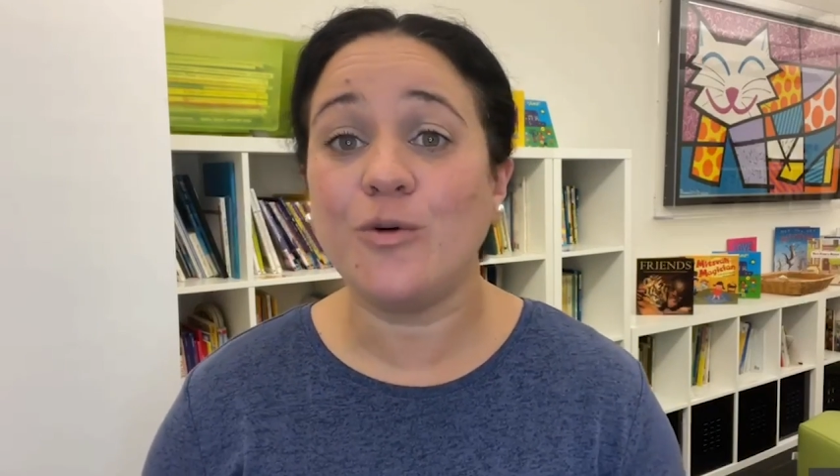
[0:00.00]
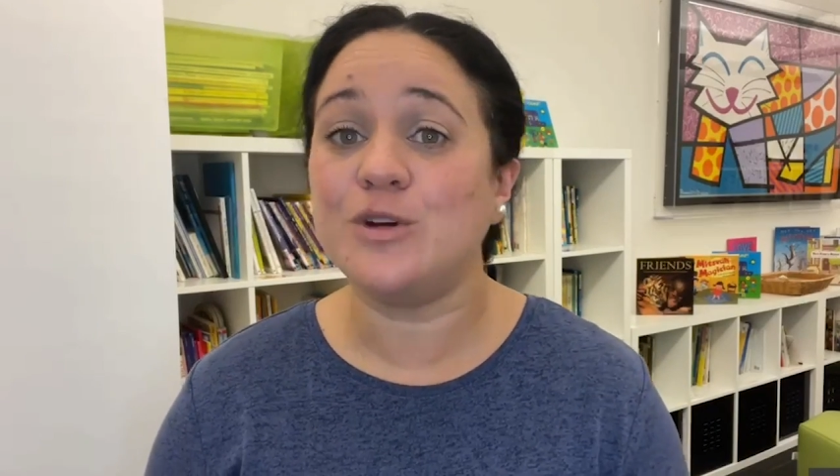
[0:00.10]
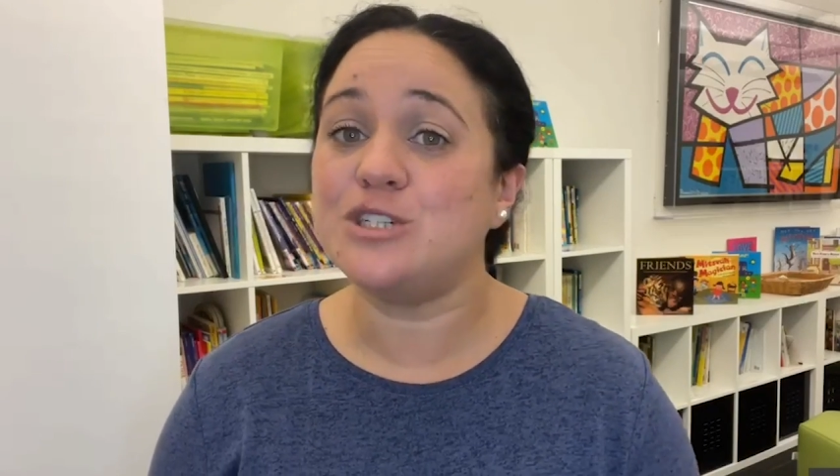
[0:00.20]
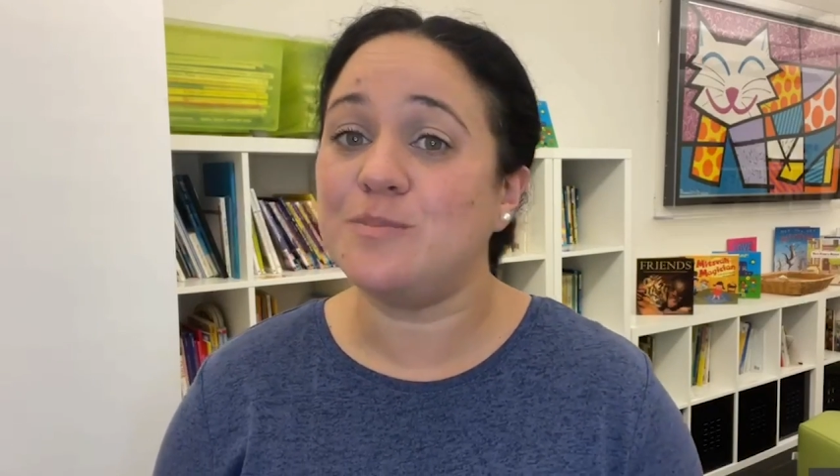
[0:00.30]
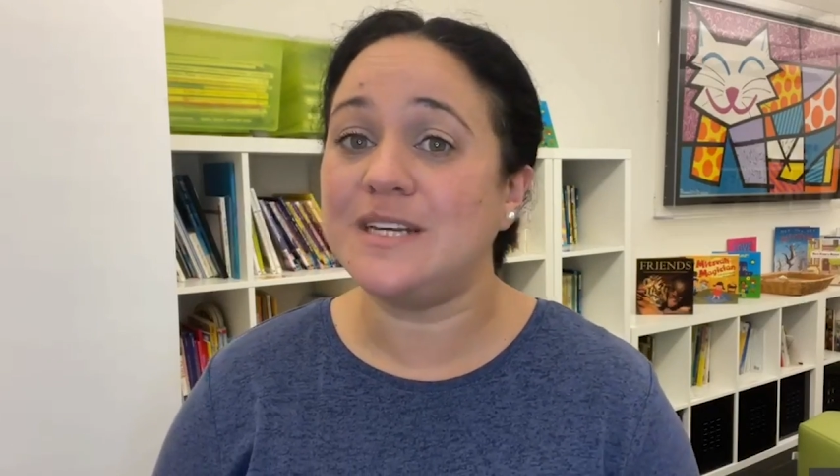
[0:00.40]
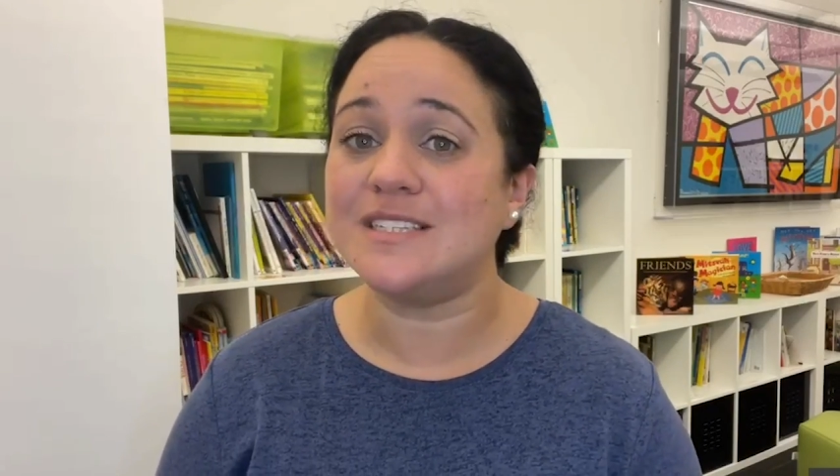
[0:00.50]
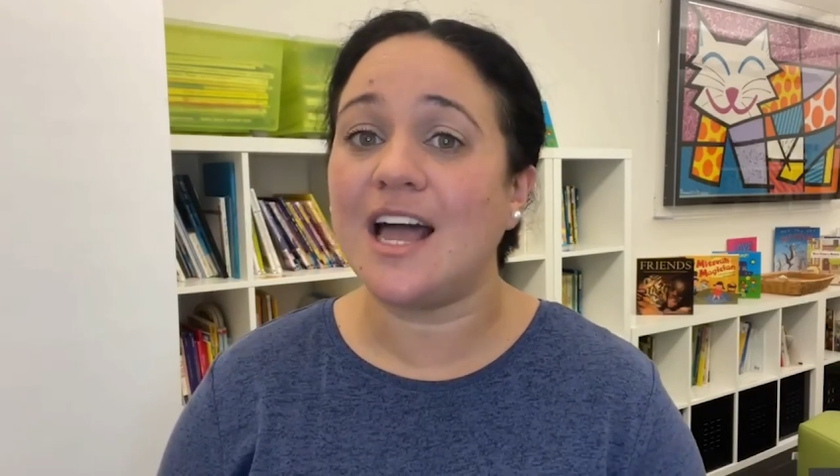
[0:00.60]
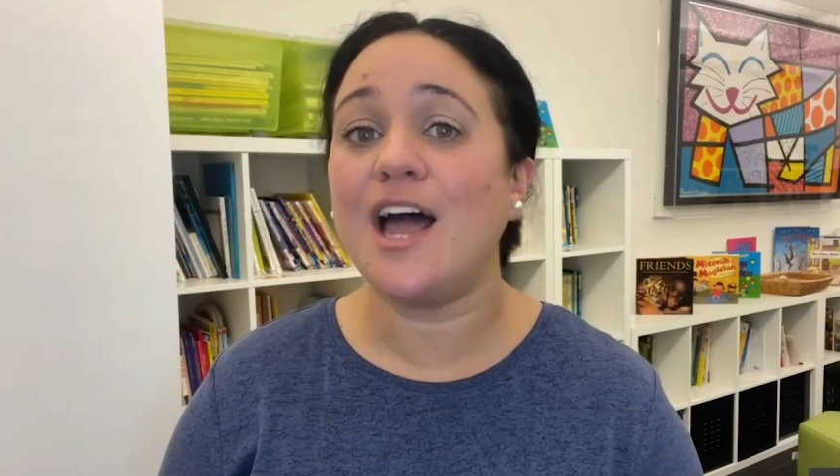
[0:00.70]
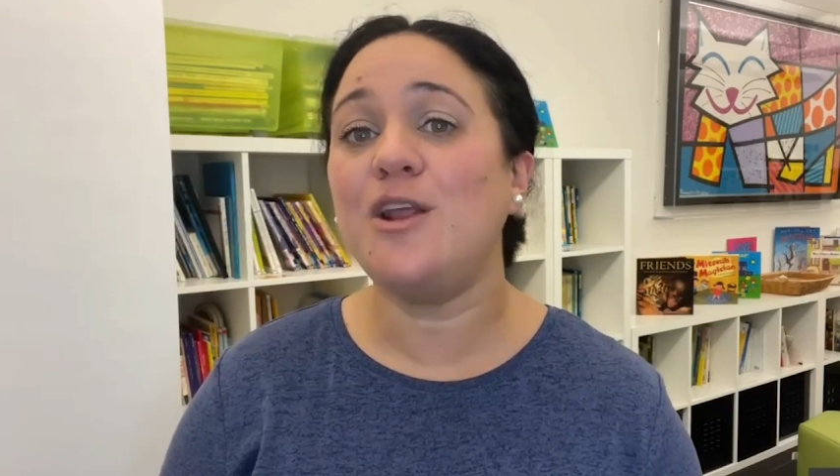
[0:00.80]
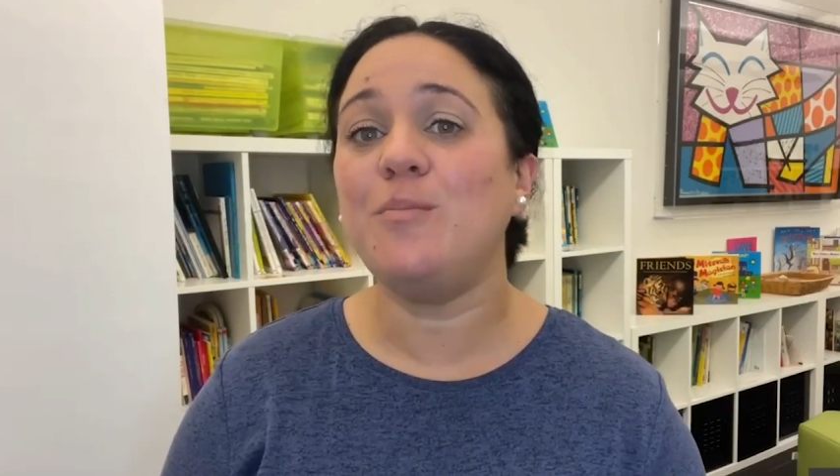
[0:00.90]
which means
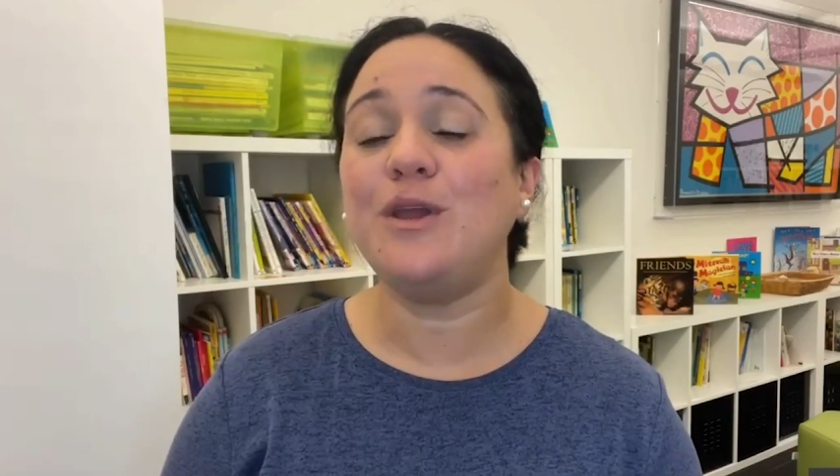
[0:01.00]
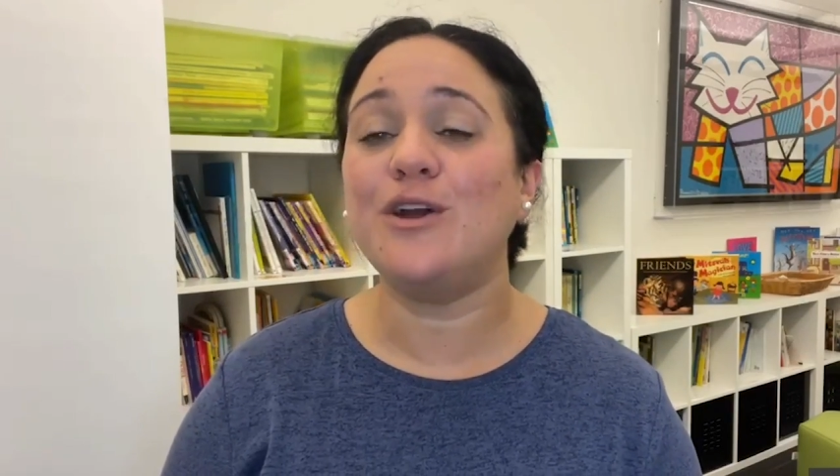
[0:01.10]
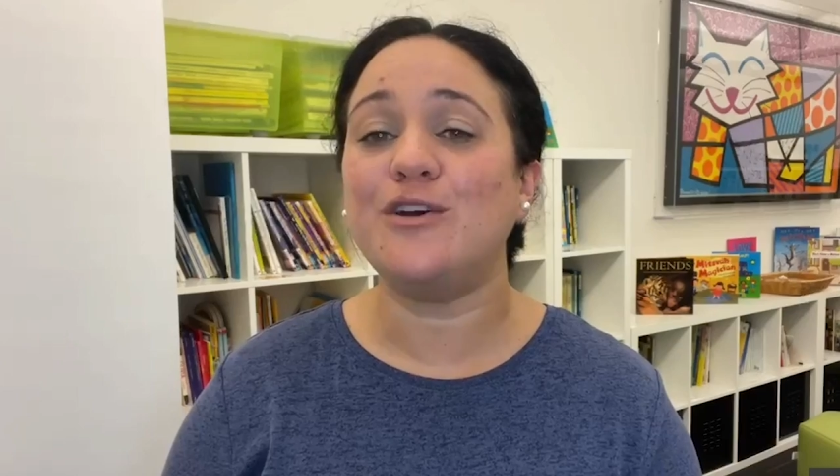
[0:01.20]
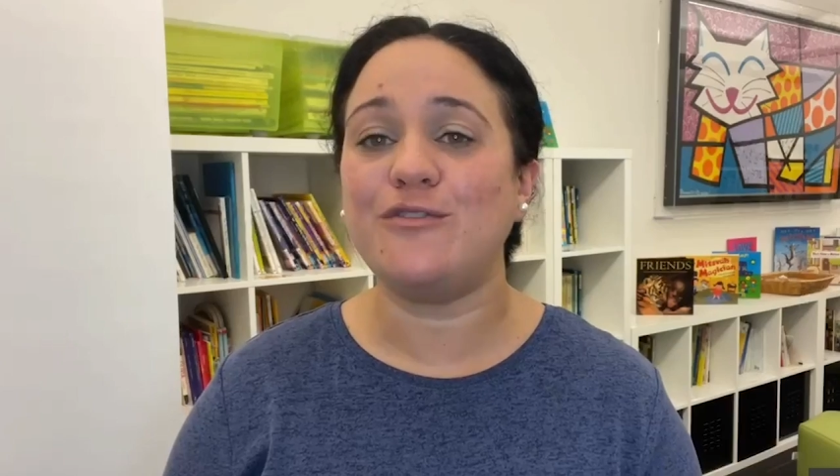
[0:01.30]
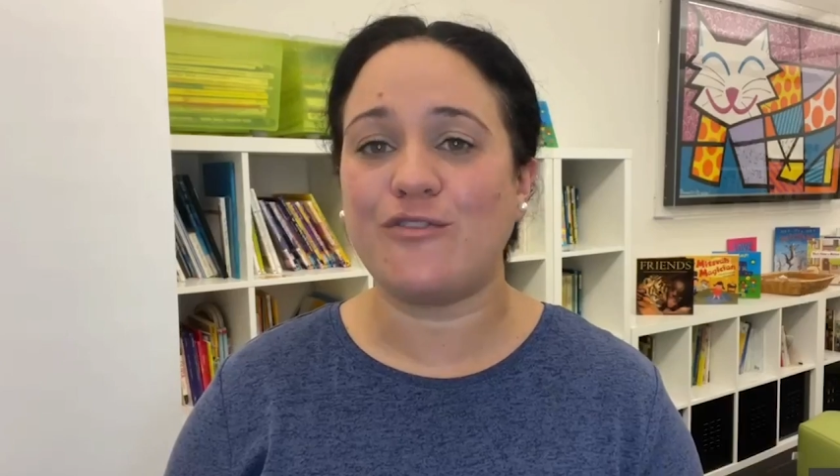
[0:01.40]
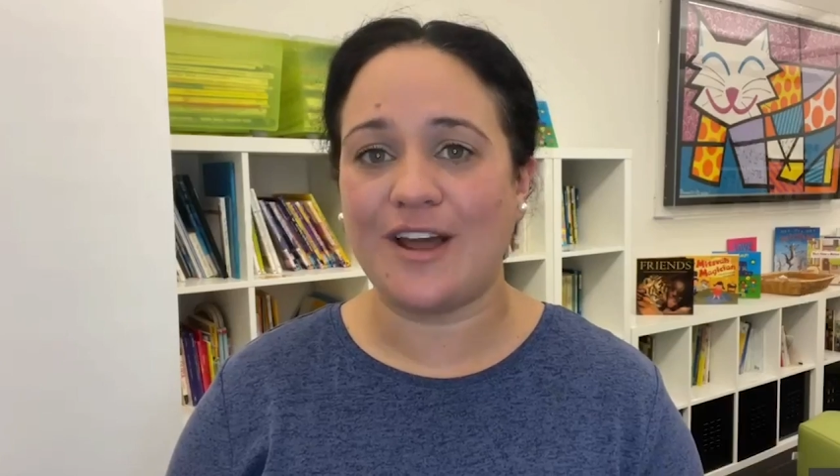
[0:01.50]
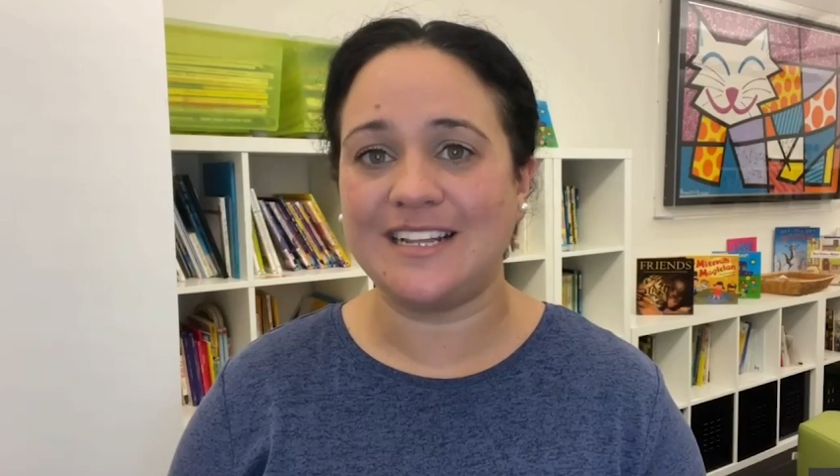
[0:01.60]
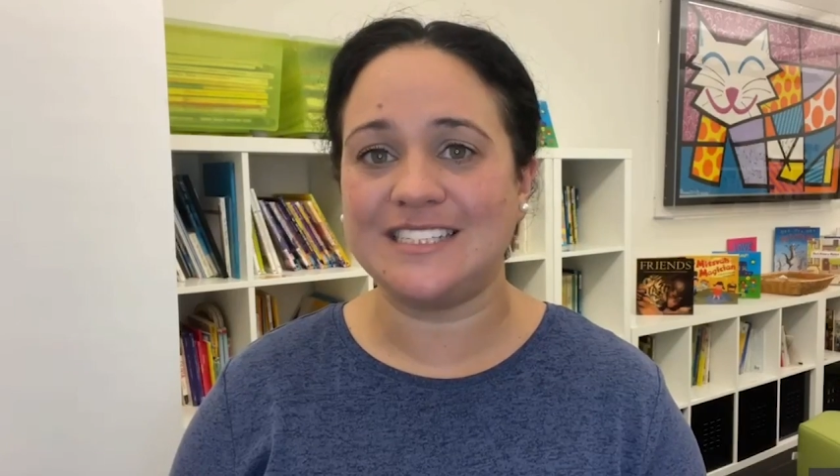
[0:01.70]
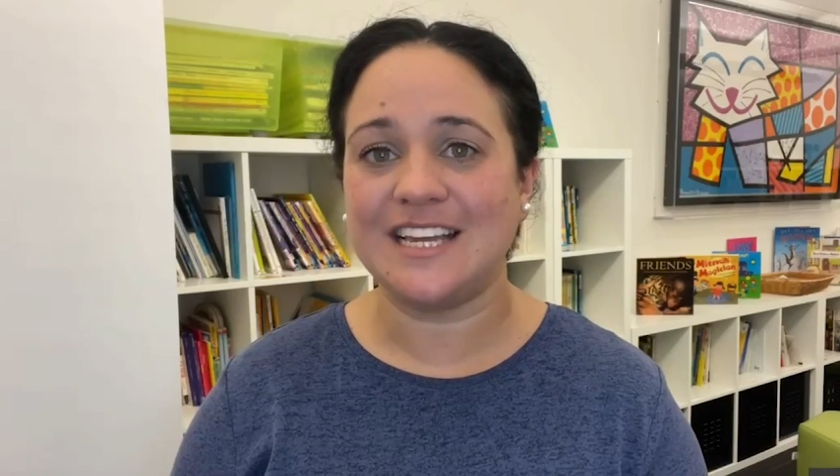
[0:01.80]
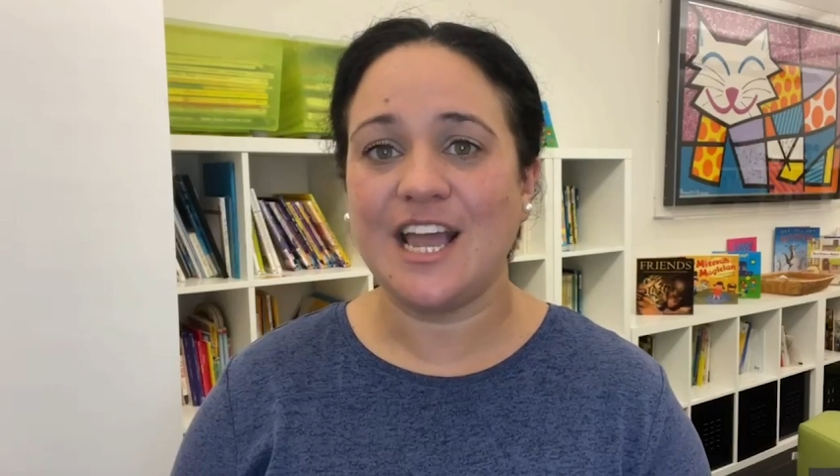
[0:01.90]
how to be a good friend,